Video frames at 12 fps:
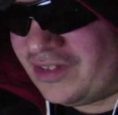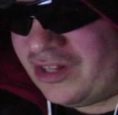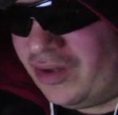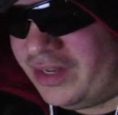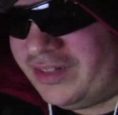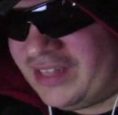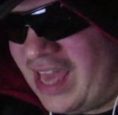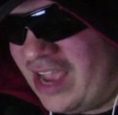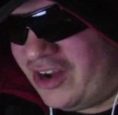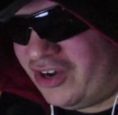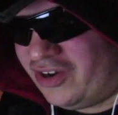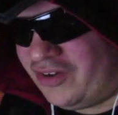Cloak and
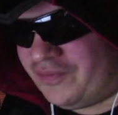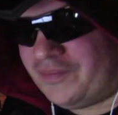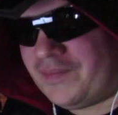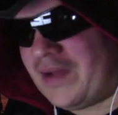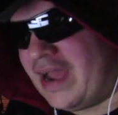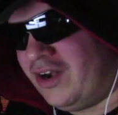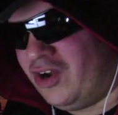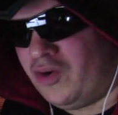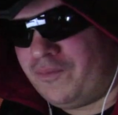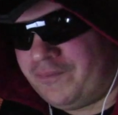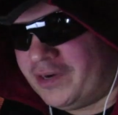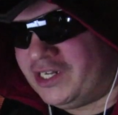Dagger, I know
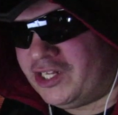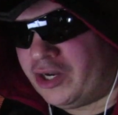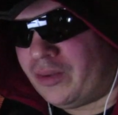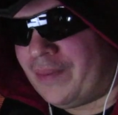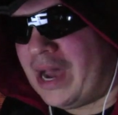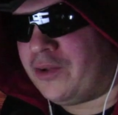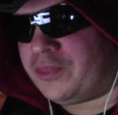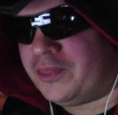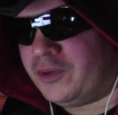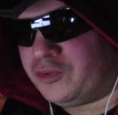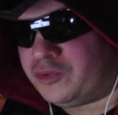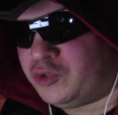very little about
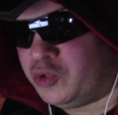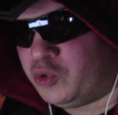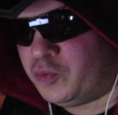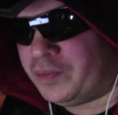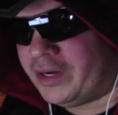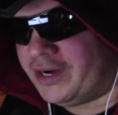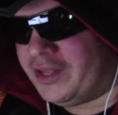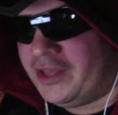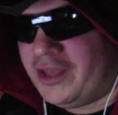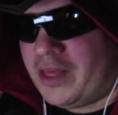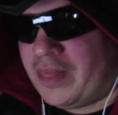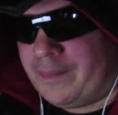those two, but
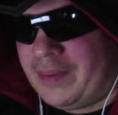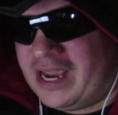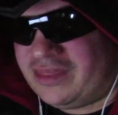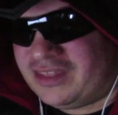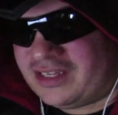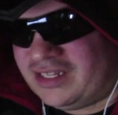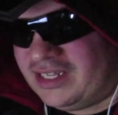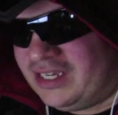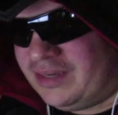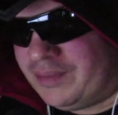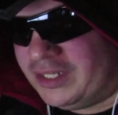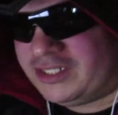they're basically
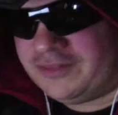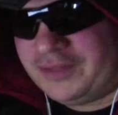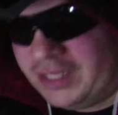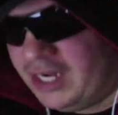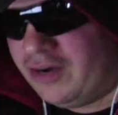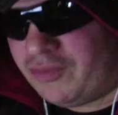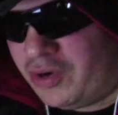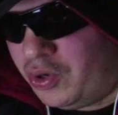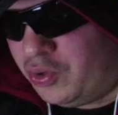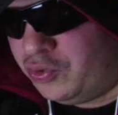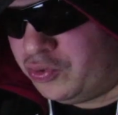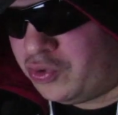a bunch of
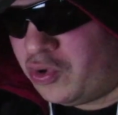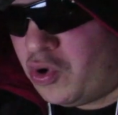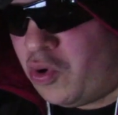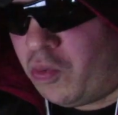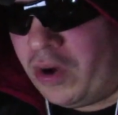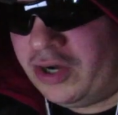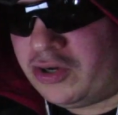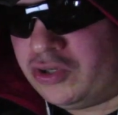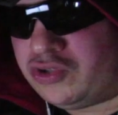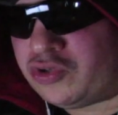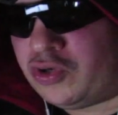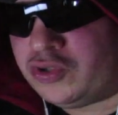heroes. One
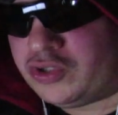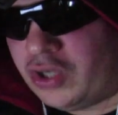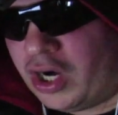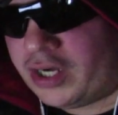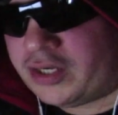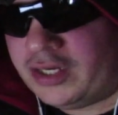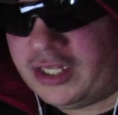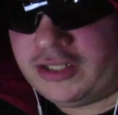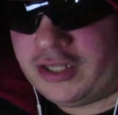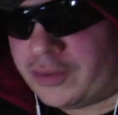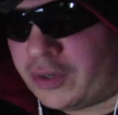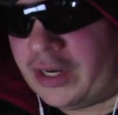controls darkness,
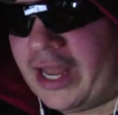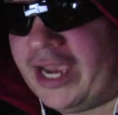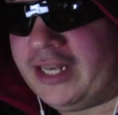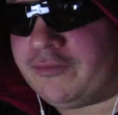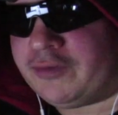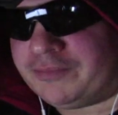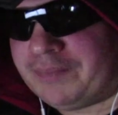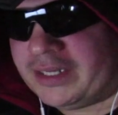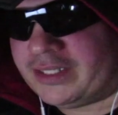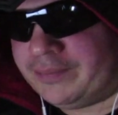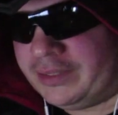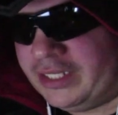the other light,
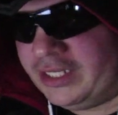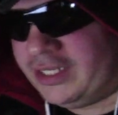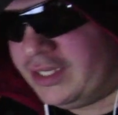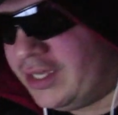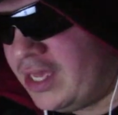respectively.